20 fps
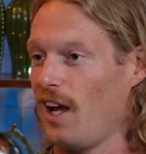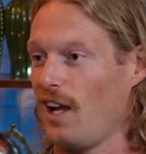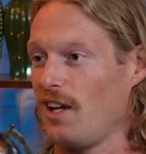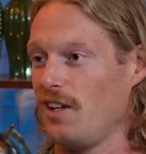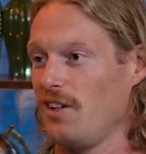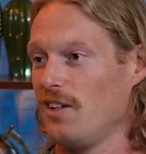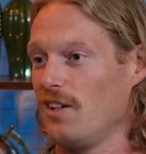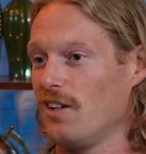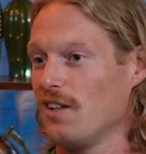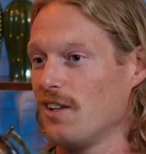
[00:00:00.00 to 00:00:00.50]

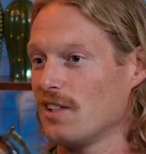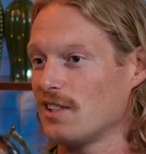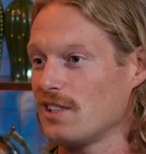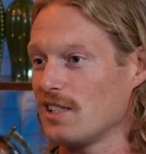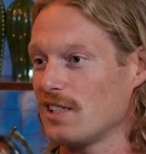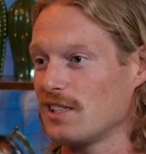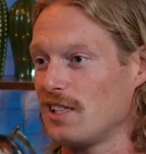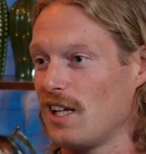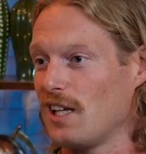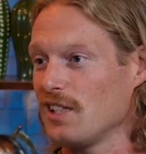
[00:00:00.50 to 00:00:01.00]
And the
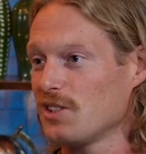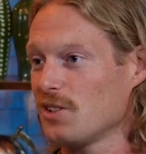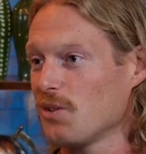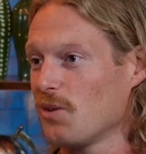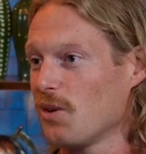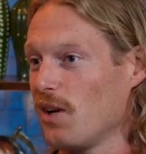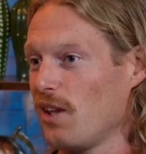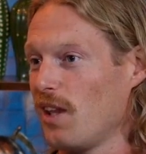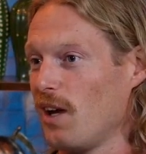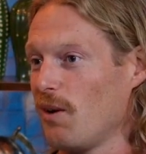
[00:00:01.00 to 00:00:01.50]
success
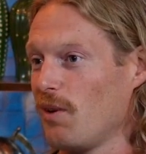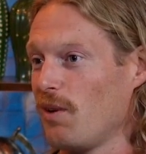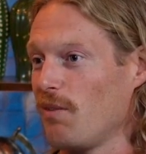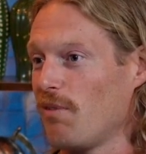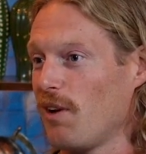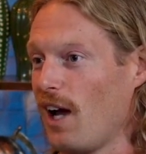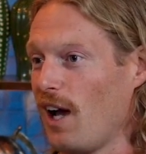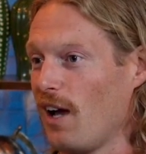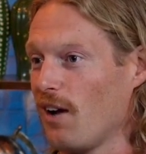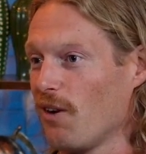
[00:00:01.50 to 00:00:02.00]
story that
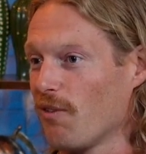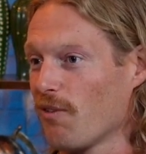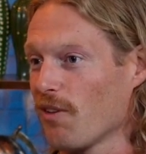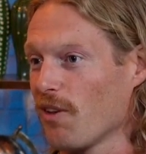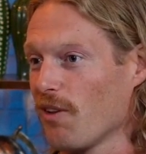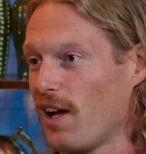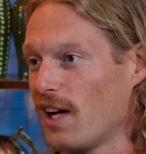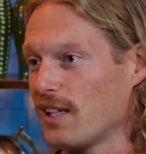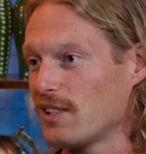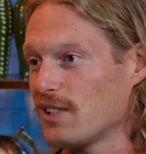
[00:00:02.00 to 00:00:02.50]
we've had
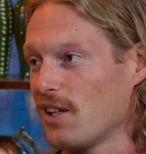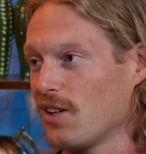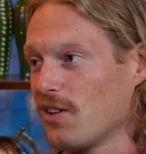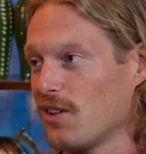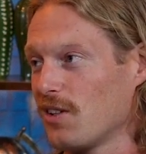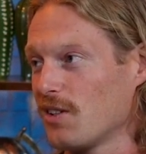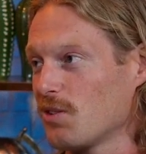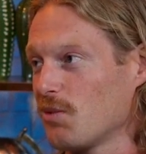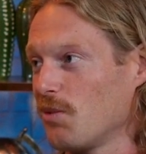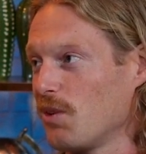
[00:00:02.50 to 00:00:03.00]
over the last
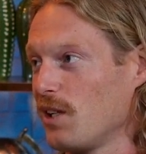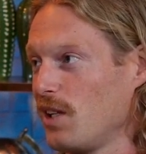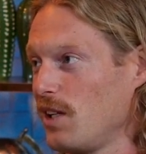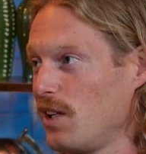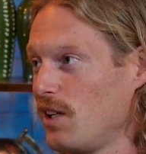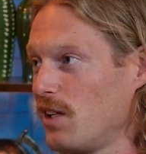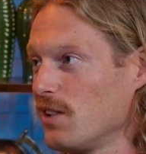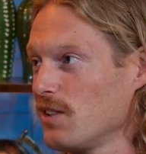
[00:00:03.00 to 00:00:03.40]
120